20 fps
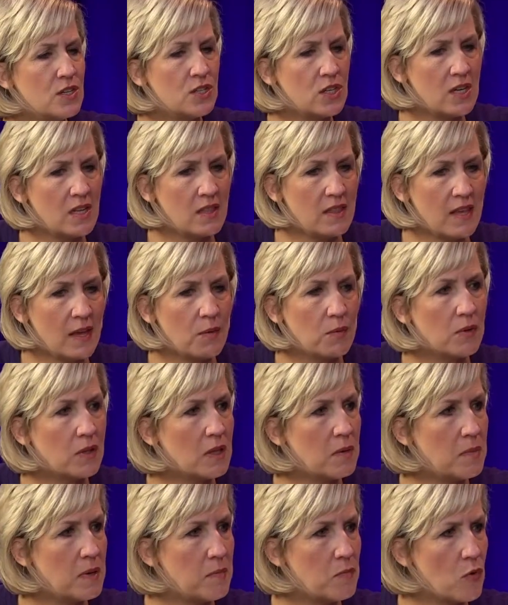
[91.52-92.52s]
Shouldn't that
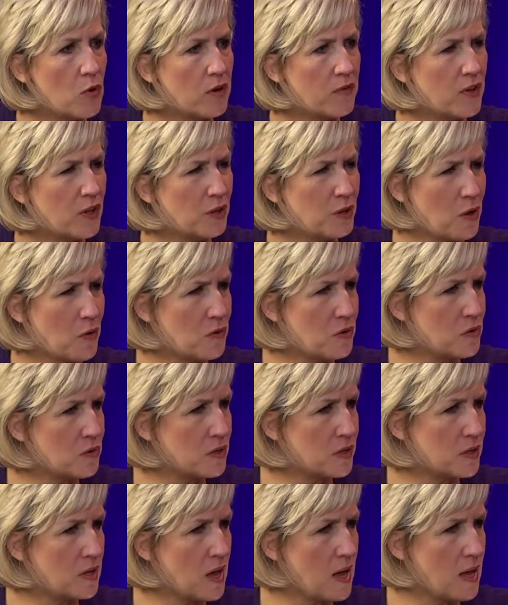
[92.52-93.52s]
really be more of a
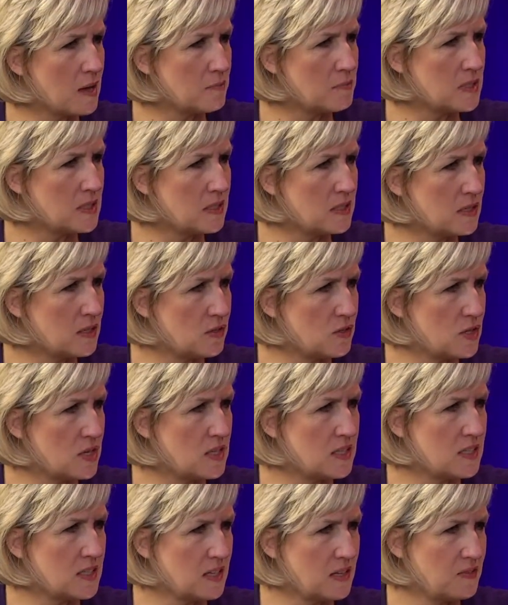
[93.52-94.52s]
local decision
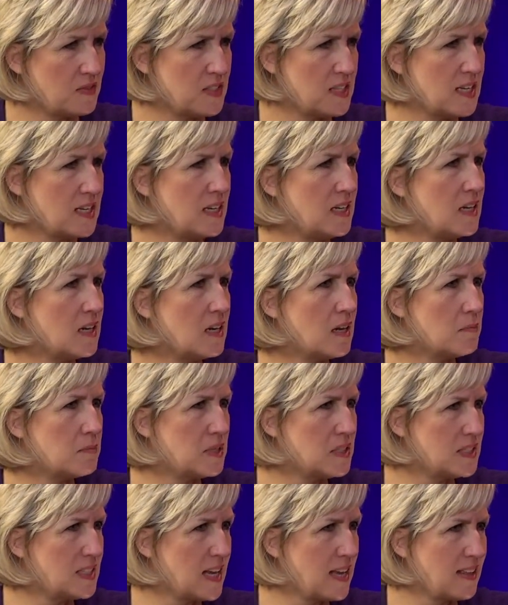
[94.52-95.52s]
instead of sending it up
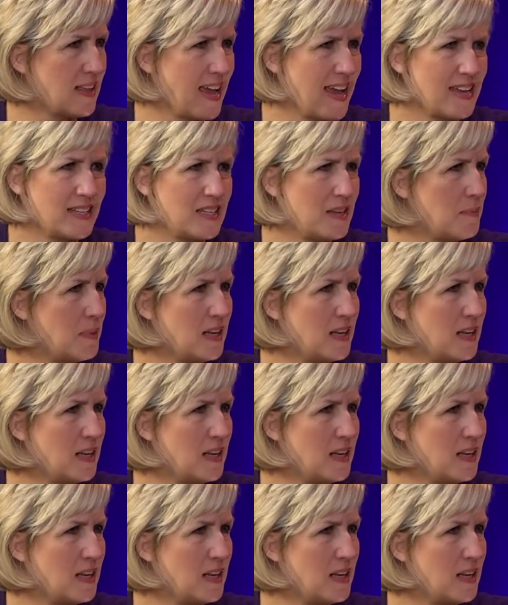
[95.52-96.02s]
to Tallahassee?